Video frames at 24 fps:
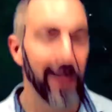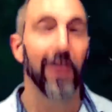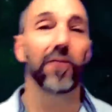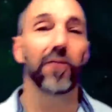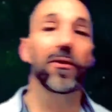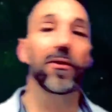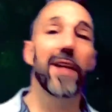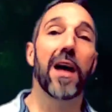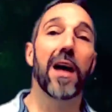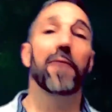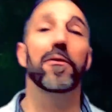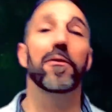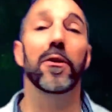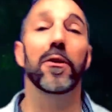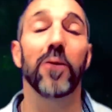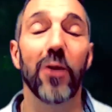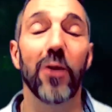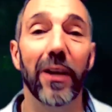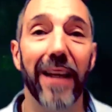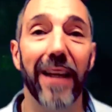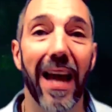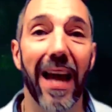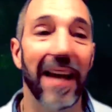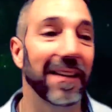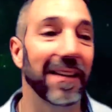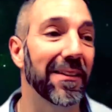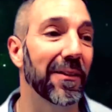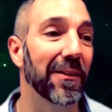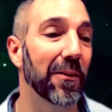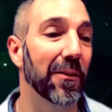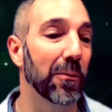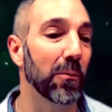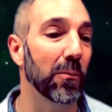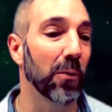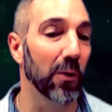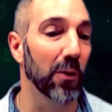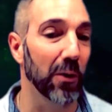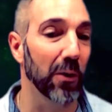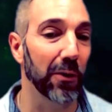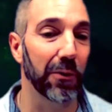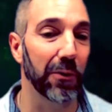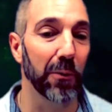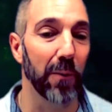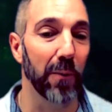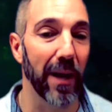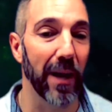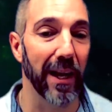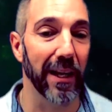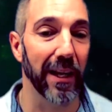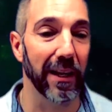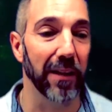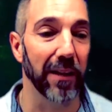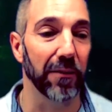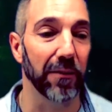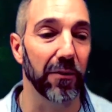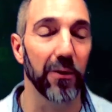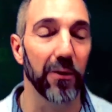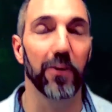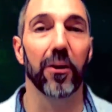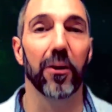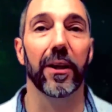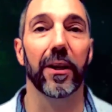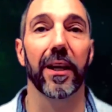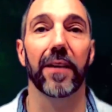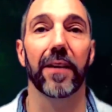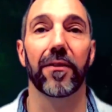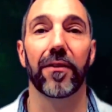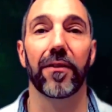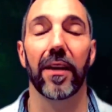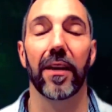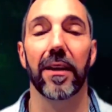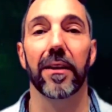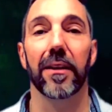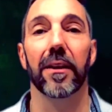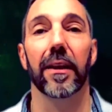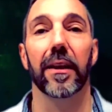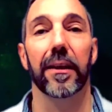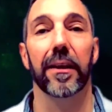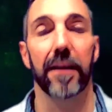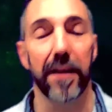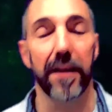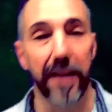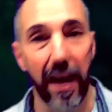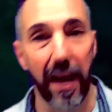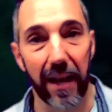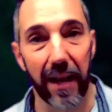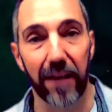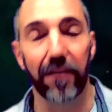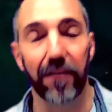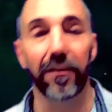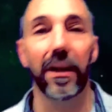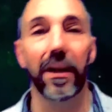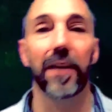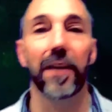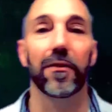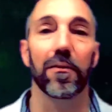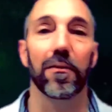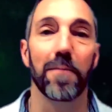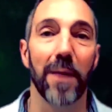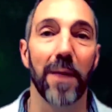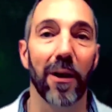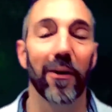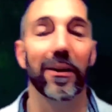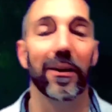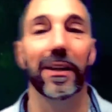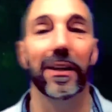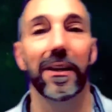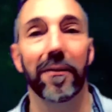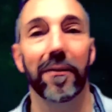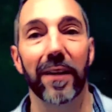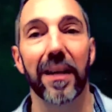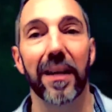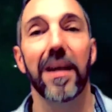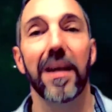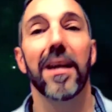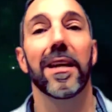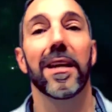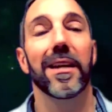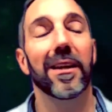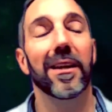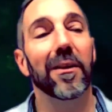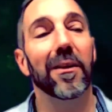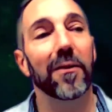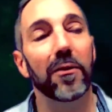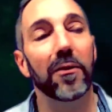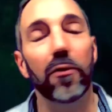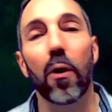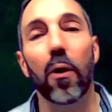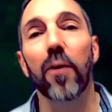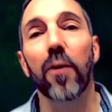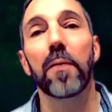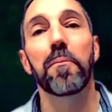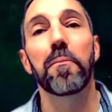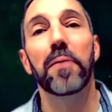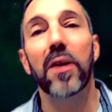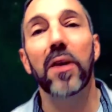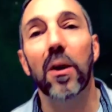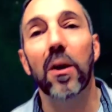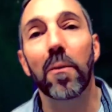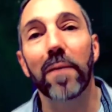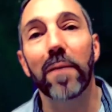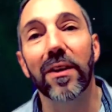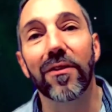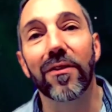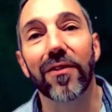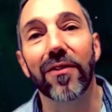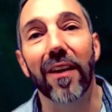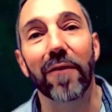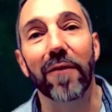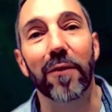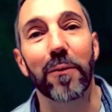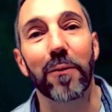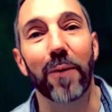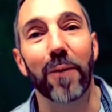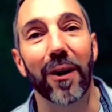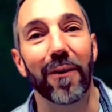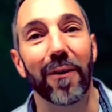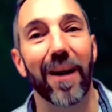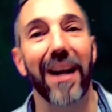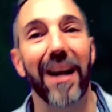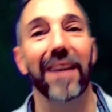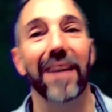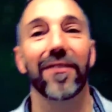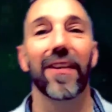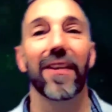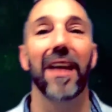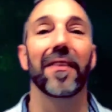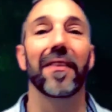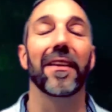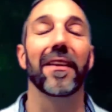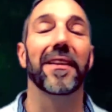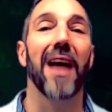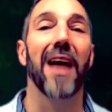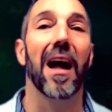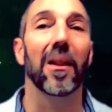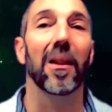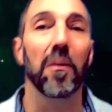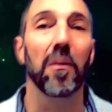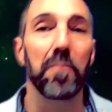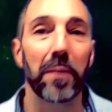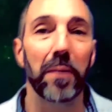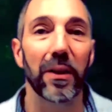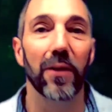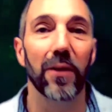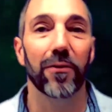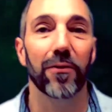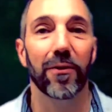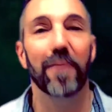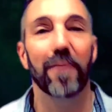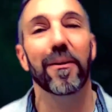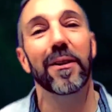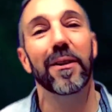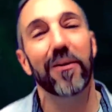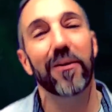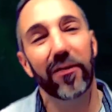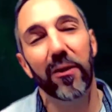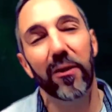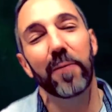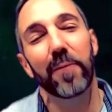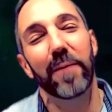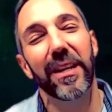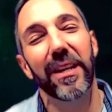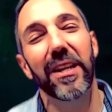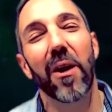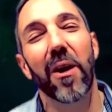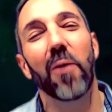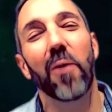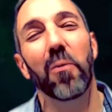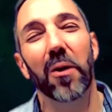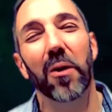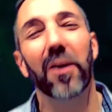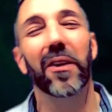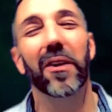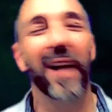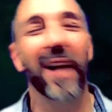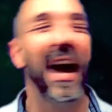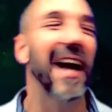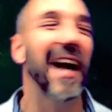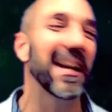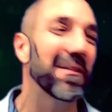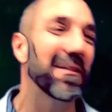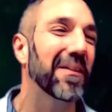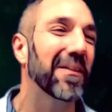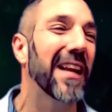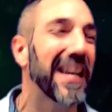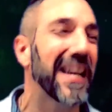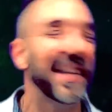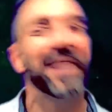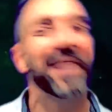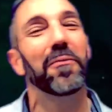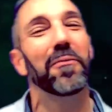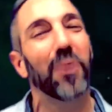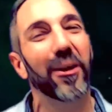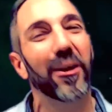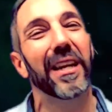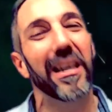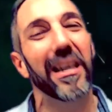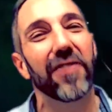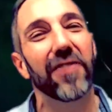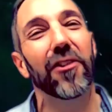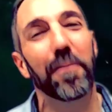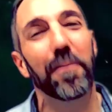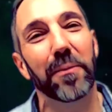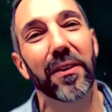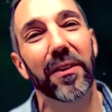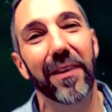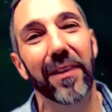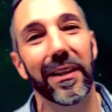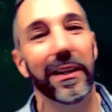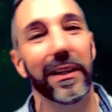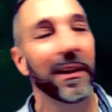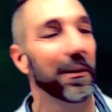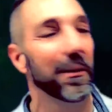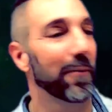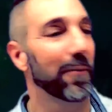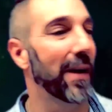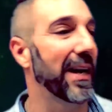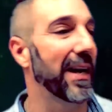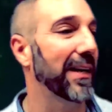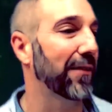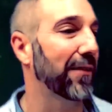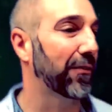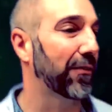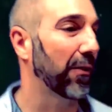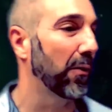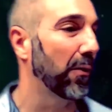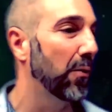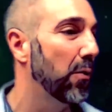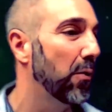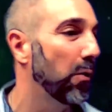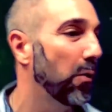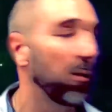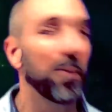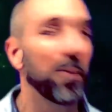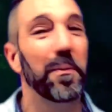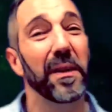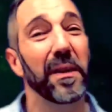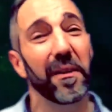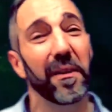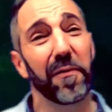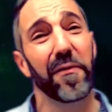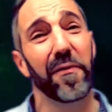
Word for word: So now if you look at the world the way it is, you look at, say, like the United States of America and everything, you know, there's all the pyramids everywhere, right? It's on the dollar bill. So we see, we know we're kind of like, we're Egypt, right? So who would be the